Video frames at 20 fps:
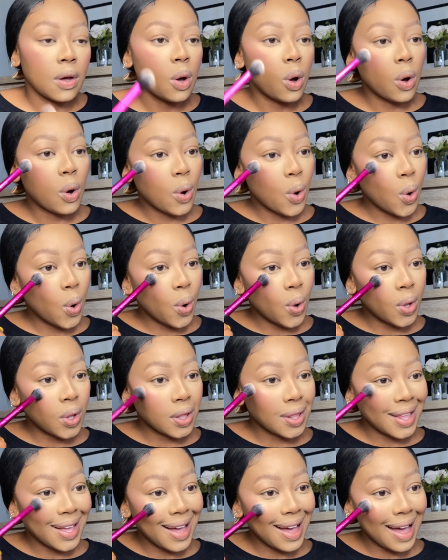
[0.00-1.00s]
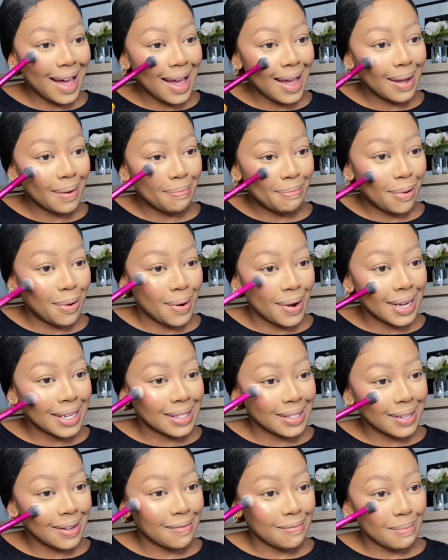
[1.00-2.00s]
All the high
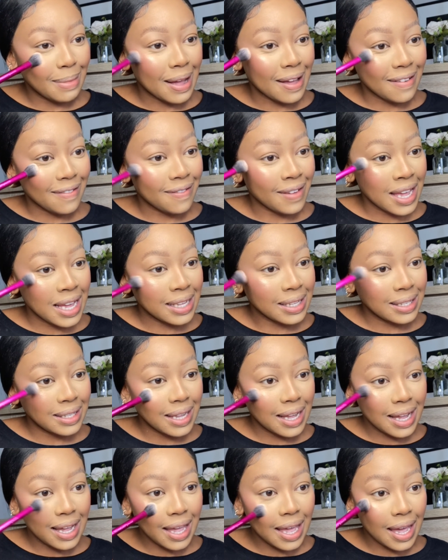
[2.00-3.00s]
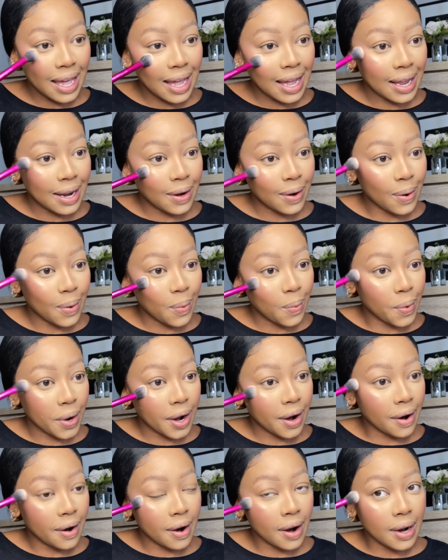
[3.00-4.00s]
points of my face, again,
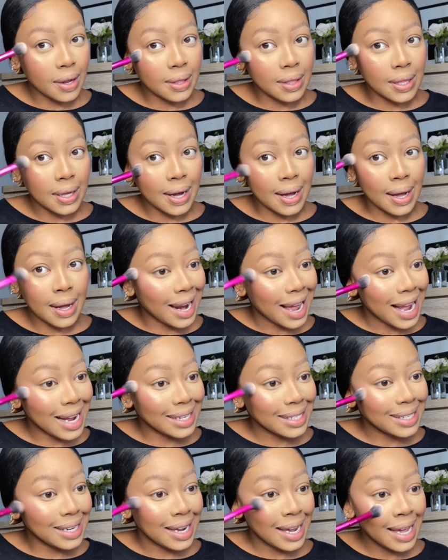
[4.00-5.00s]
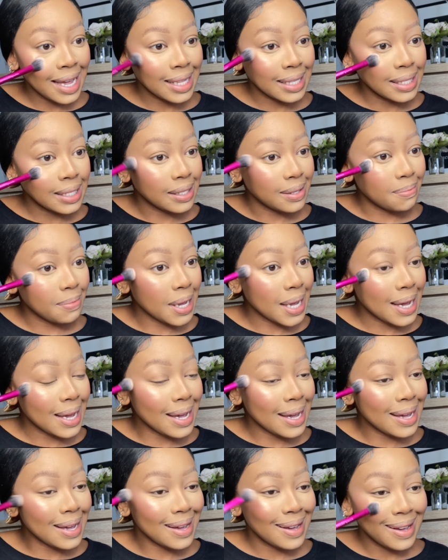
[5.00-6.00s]
where the light hits
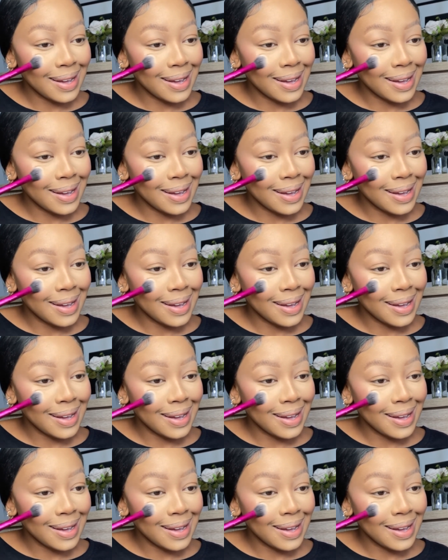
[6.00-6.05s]
me.